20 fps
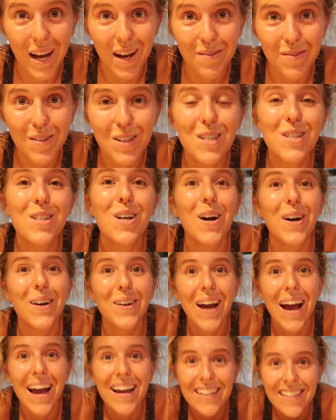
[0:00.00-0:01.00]
I'm so
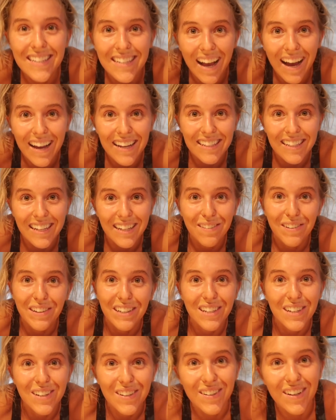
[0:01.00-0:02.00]
excited for
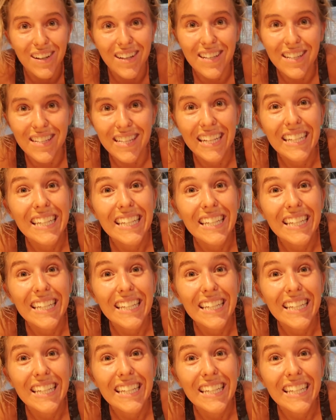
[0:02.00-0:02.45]
noodles.